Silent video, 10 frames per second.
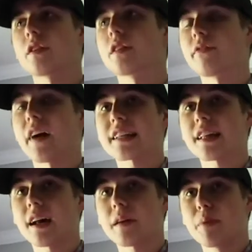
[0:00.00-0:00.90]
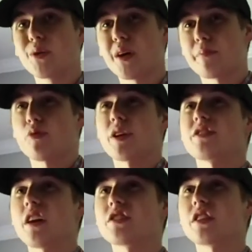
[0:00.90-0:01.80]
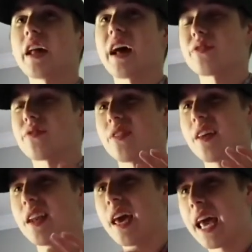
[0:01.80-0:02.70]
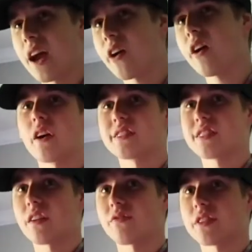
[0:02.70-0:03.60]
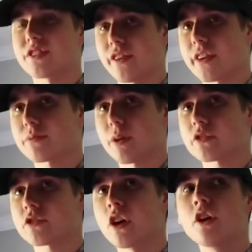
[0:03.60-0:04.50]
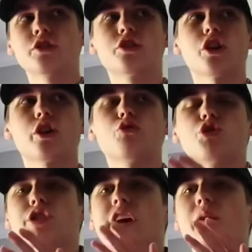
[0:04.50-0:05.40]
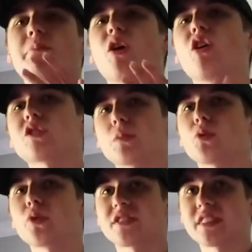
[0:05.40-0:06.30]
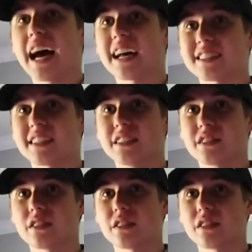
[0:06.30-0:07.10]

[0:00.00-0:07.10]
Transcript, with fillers: The fact that I built a PlayStation out of thin air instead of fixing your Xbox should show you just how impossible this task is.